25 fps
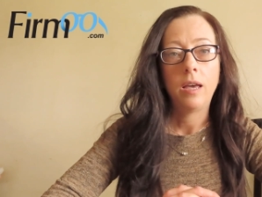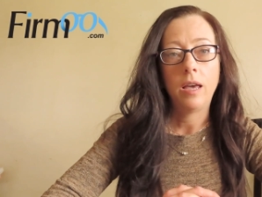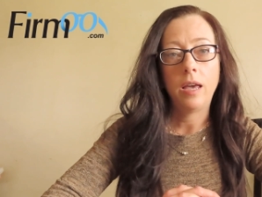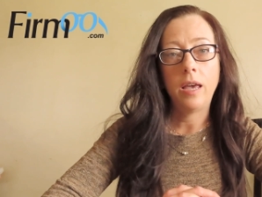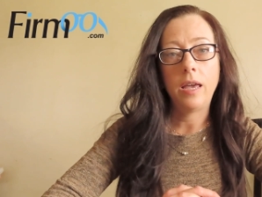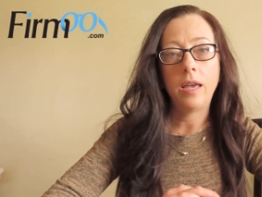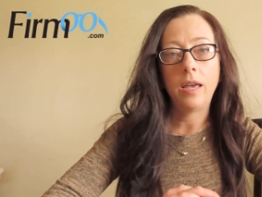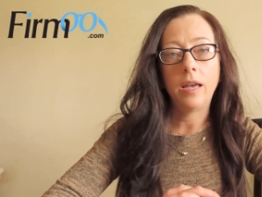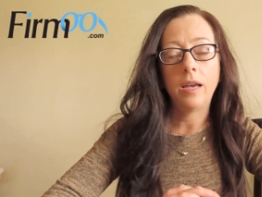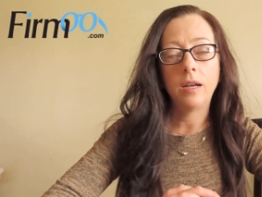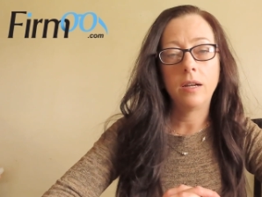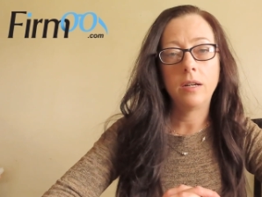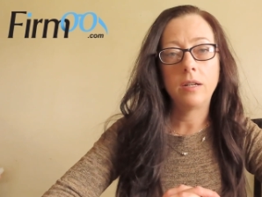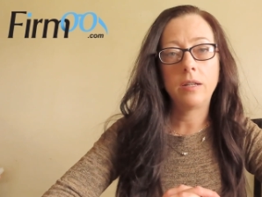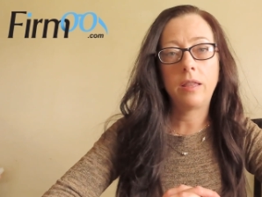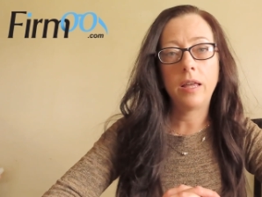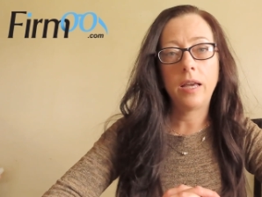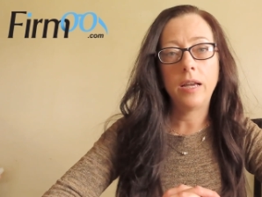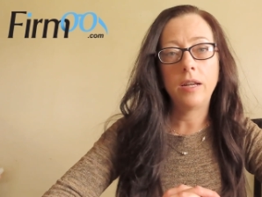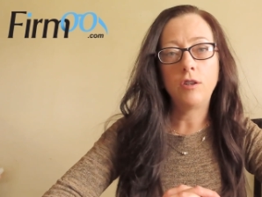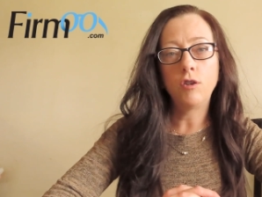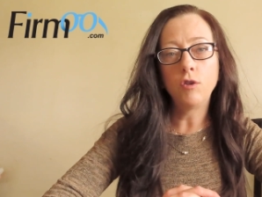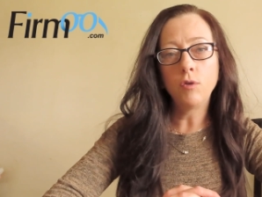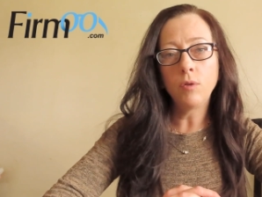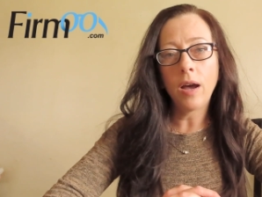and
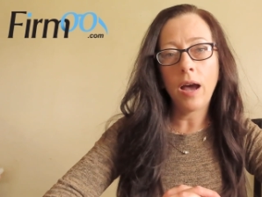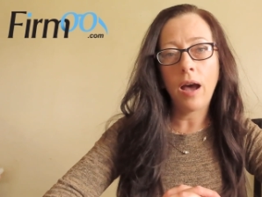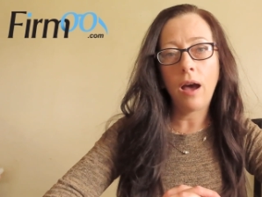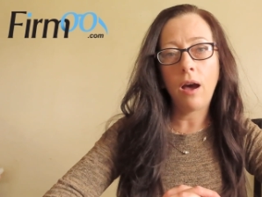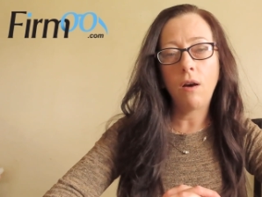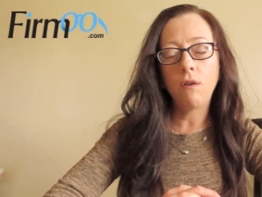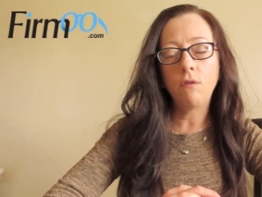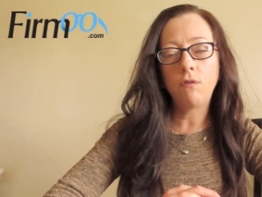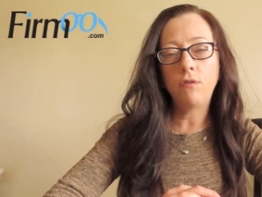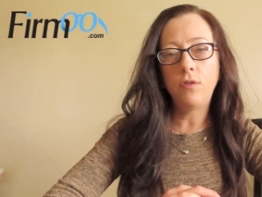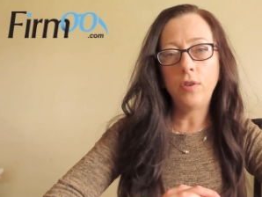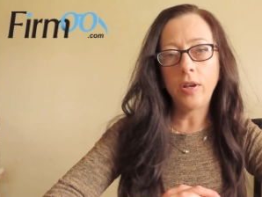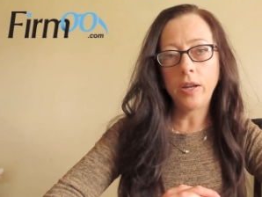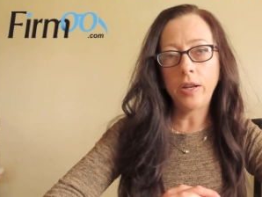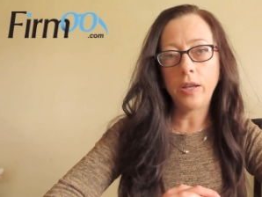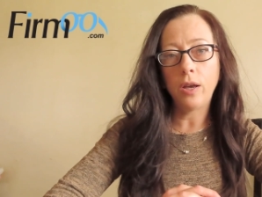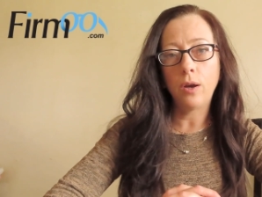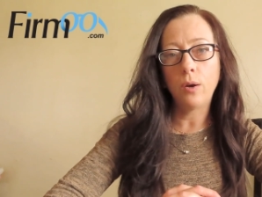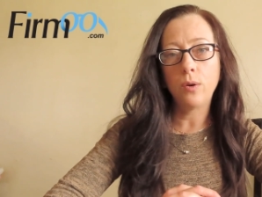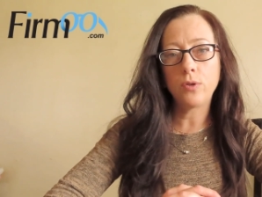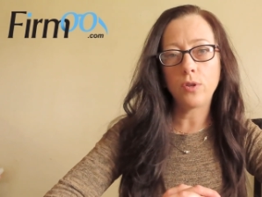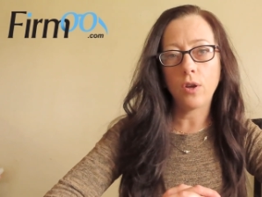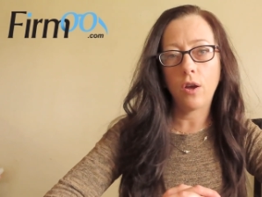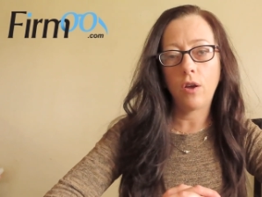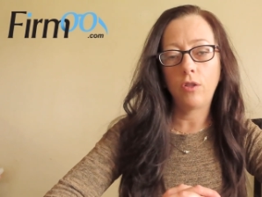they do have
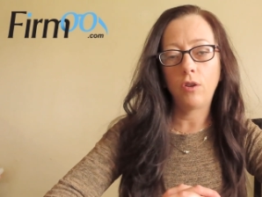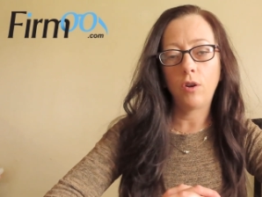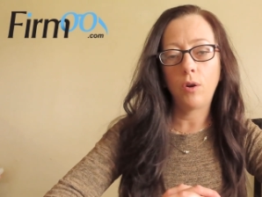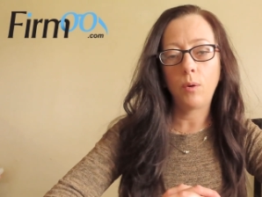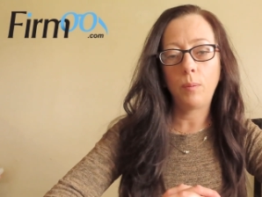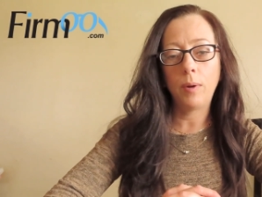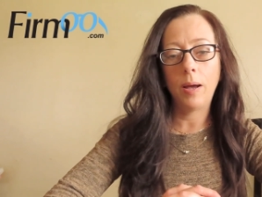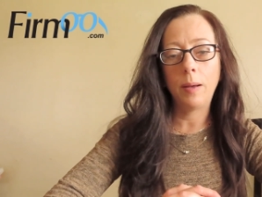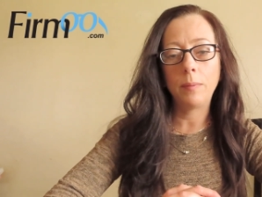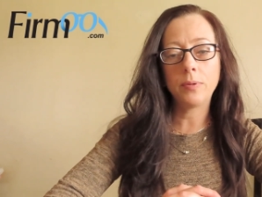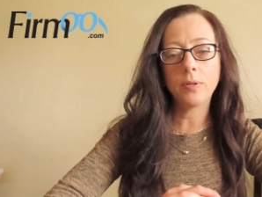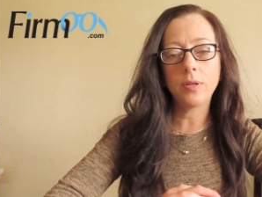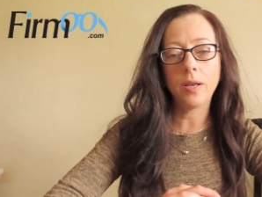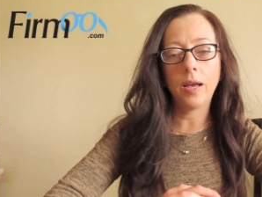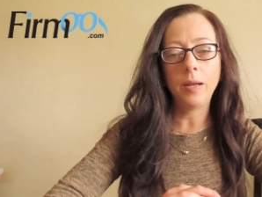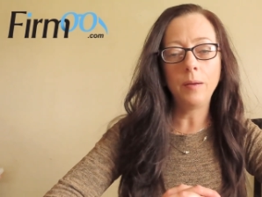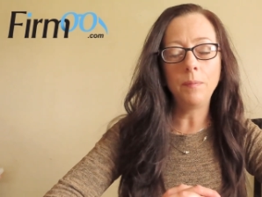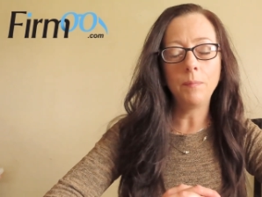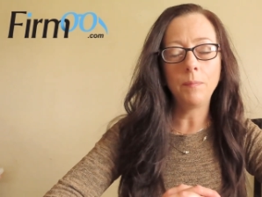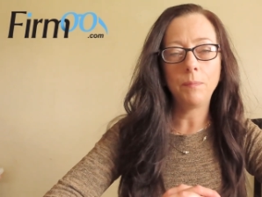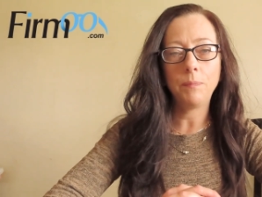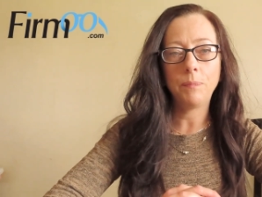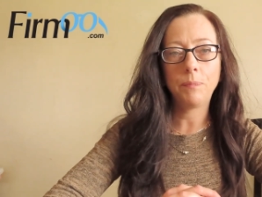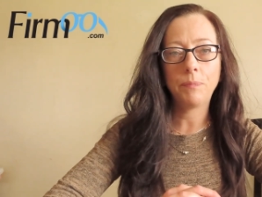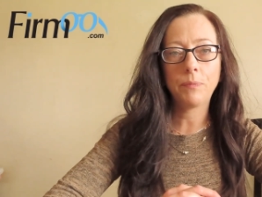videos on their website.